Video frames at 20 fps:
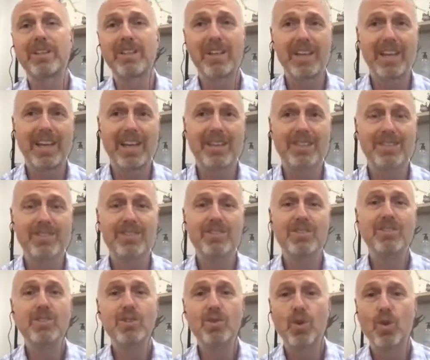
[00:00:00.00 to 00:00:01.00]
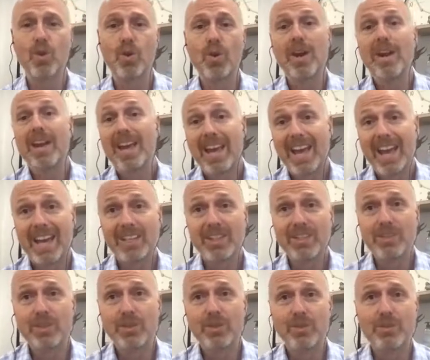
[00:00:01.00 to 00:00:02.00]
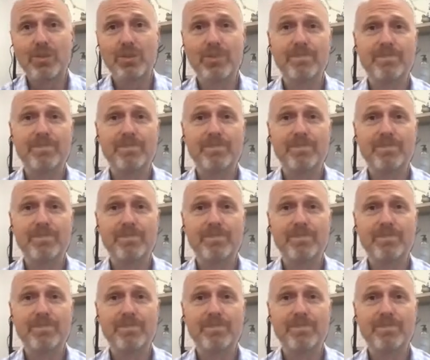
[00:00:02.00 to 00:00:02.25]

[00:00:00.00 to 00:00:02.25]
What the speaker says: collect, store, and use.